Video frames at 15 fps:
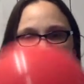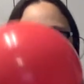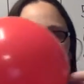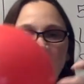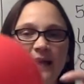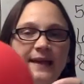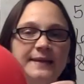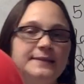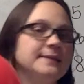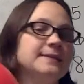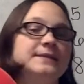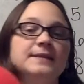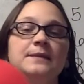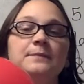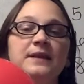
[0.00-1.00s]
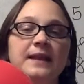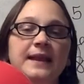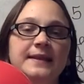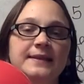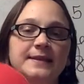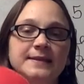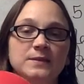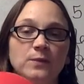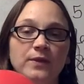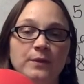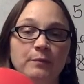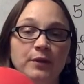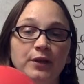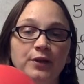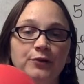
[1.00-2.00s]
we can simulate this with a
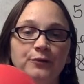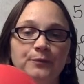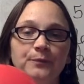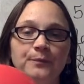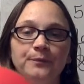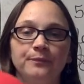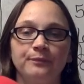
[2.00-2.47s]
balloon.